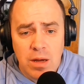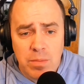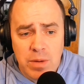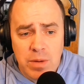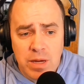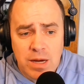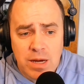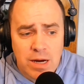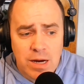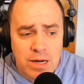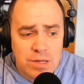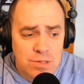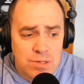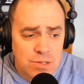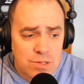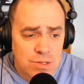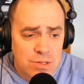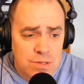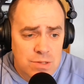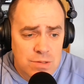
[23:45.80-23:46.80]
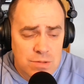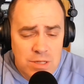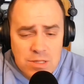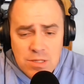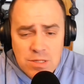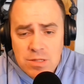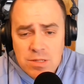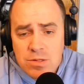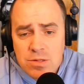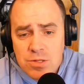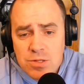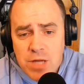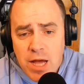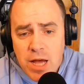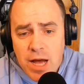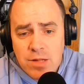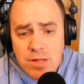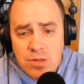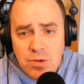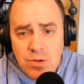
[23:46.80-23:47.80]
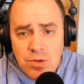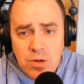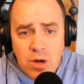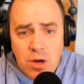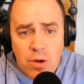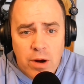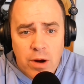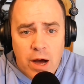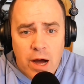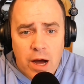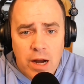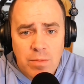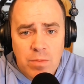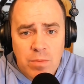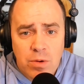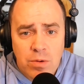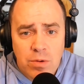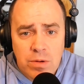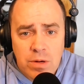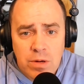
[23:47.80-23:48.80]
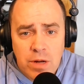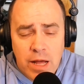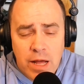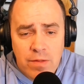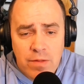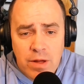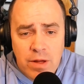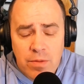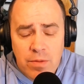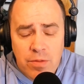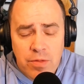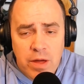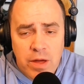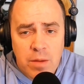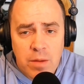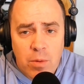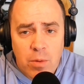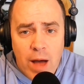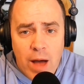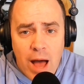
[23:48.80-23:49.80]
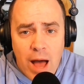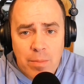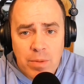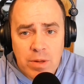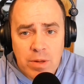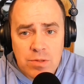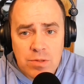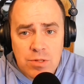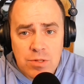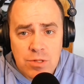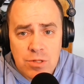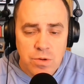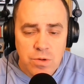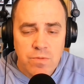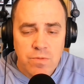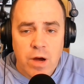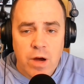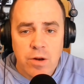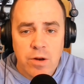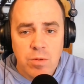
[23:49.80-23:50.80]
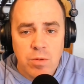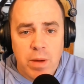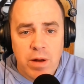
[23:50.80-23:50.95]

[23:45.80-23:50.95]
because listen, you say I do, you go on a honeymoon and the unthinkable happens, you've got a new